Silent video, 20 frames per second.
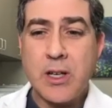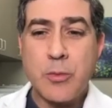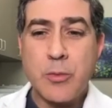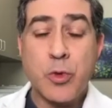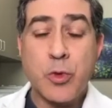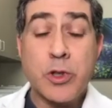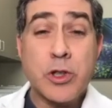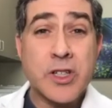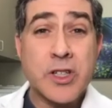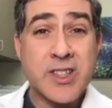
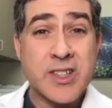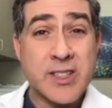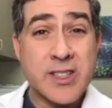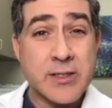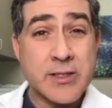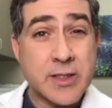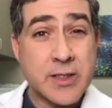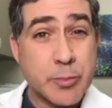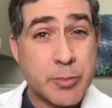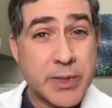We look at the
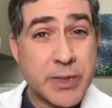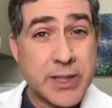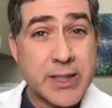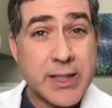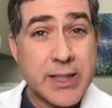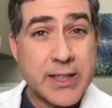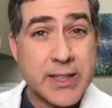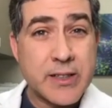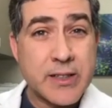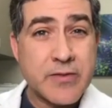
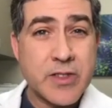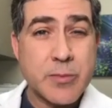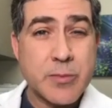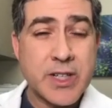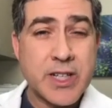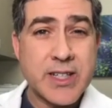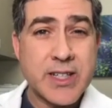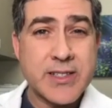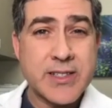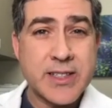stability of the
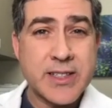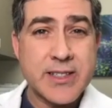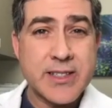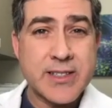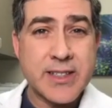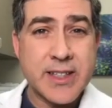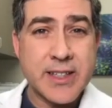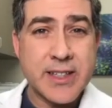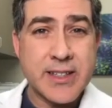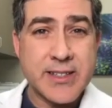meniscus.
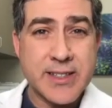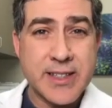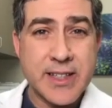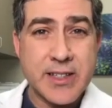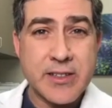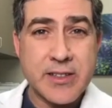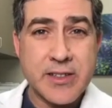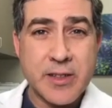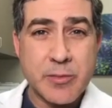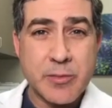Like I
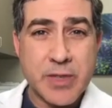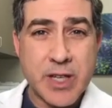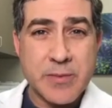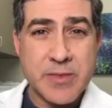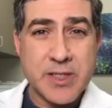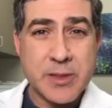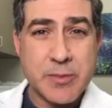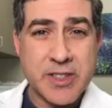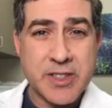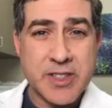said, sometimes
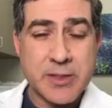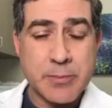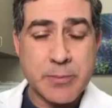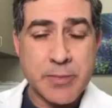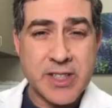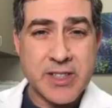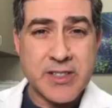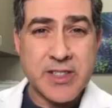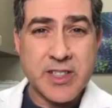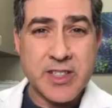the
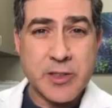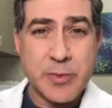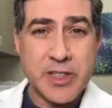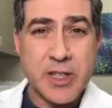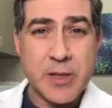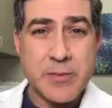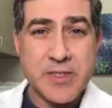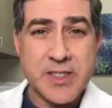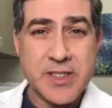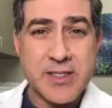meniscus
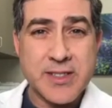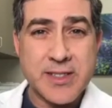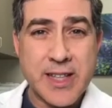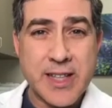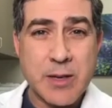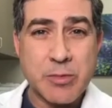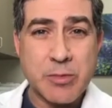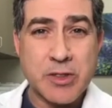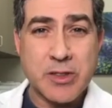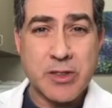becomes
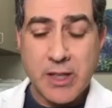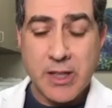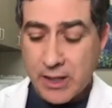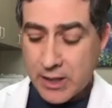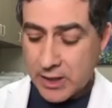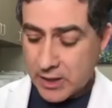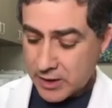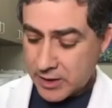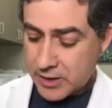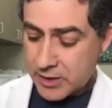unstable.
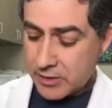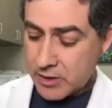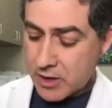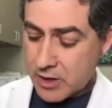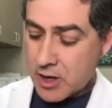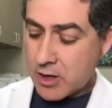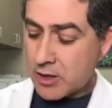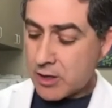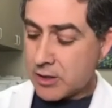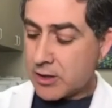There
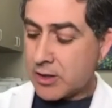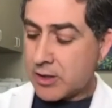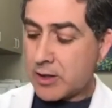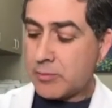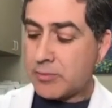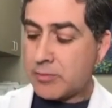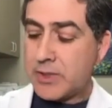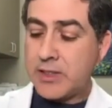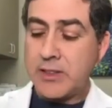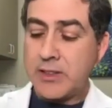are
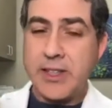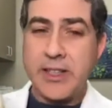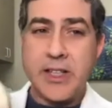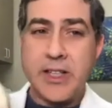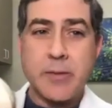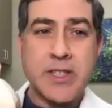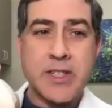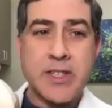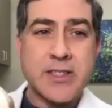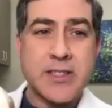little
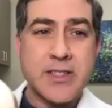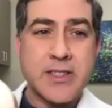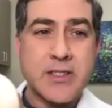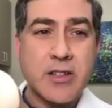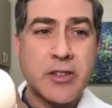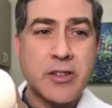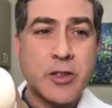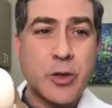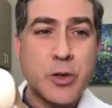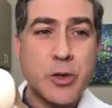ligaments
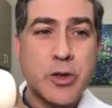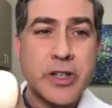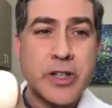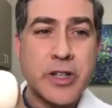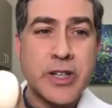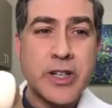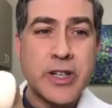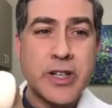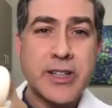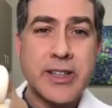called the
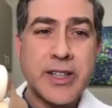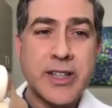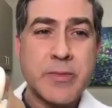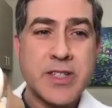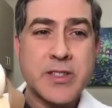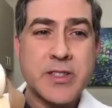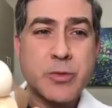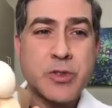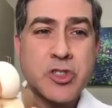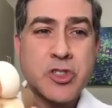coronary
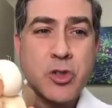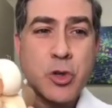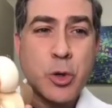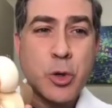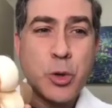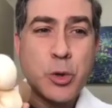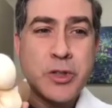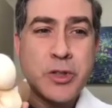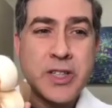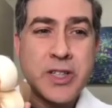ligaments, which
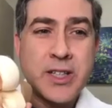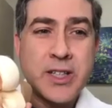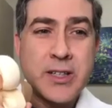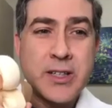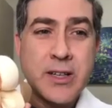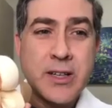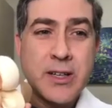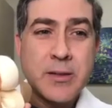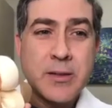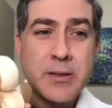hold the
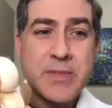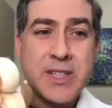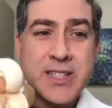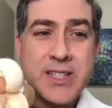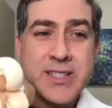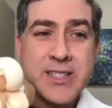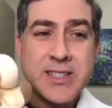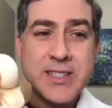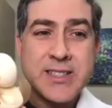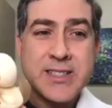
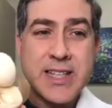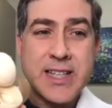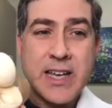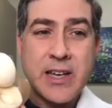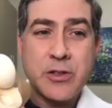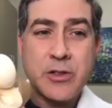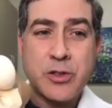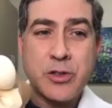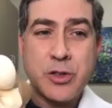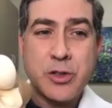meniscus
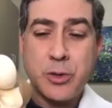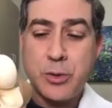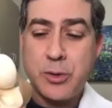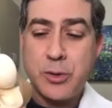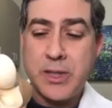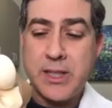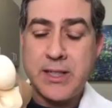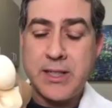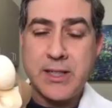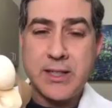down to
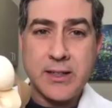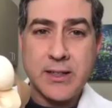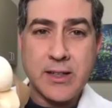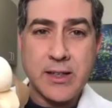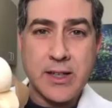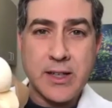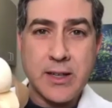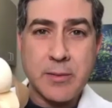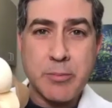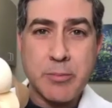the
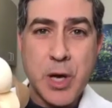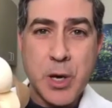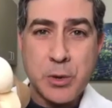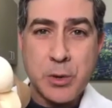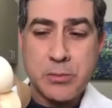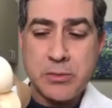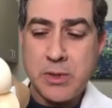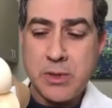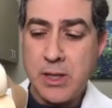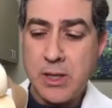
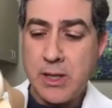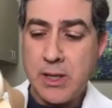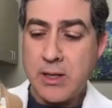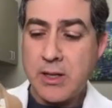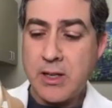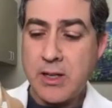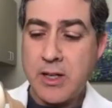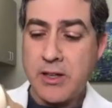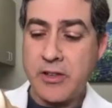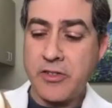bone.
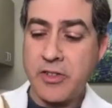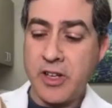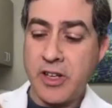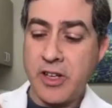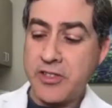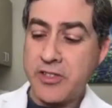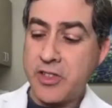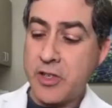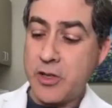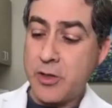There's
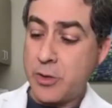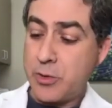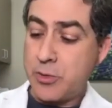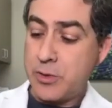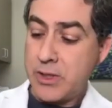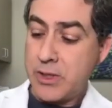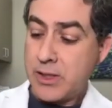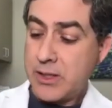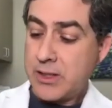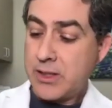also
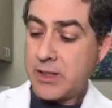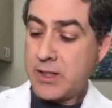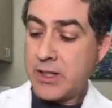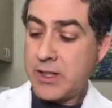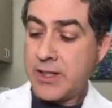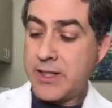on